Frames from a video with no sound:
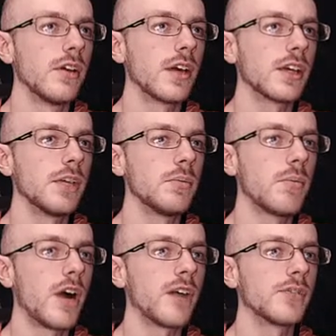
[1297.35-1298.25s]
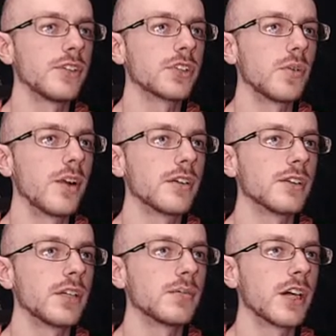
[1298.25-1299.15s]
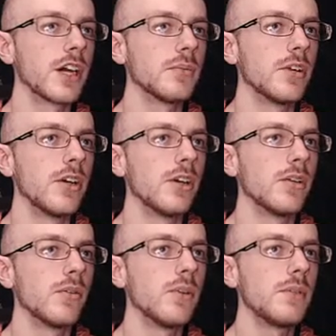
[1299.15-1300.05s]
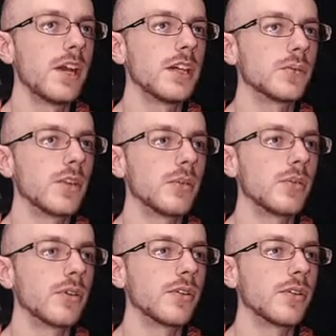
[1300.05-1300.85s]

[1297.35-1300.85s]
and keep him off the square at the same time. We may as well, bro.